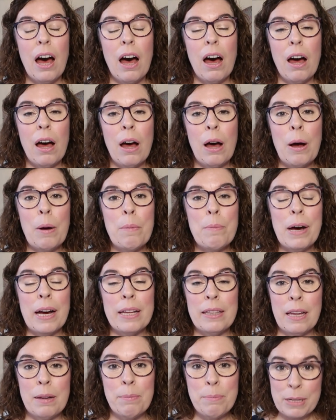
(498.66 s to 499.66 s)

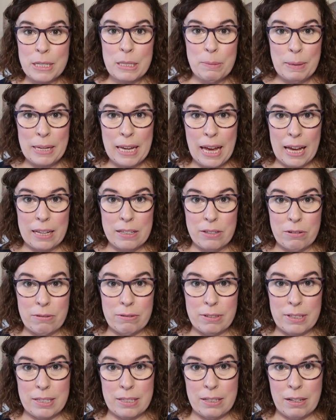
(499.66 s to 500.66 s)
And they must be
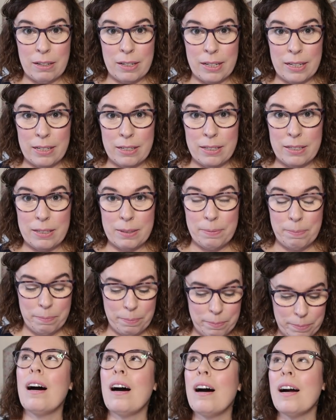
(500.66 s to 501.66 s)
adult size.
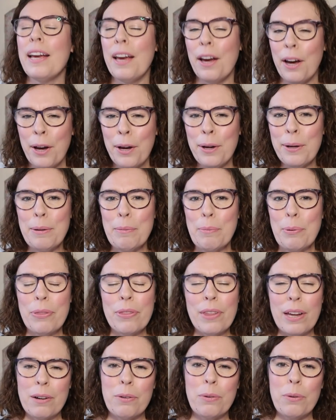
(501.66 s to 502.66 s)
I hope
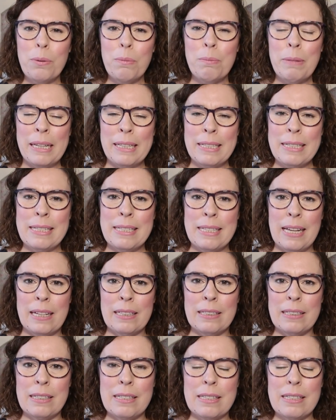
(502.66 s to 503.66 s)
that all makes
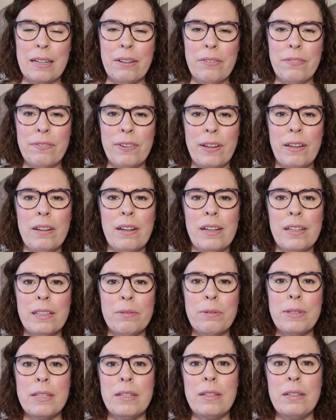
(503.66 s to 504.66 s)
sense. I felt like
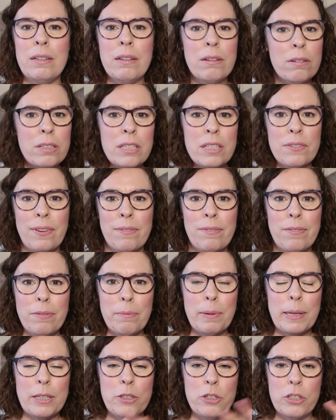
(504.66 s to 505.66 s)
there was a lot of
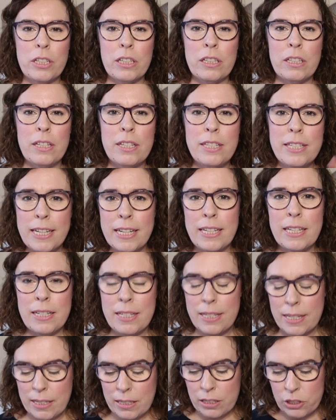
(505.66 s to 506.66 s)
information in a
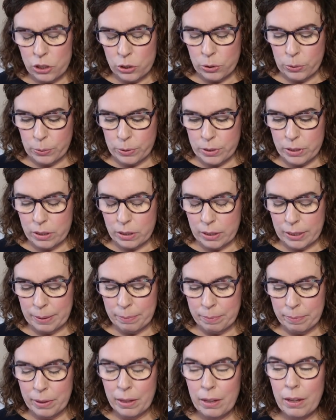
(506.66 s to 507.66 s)
teeny short time,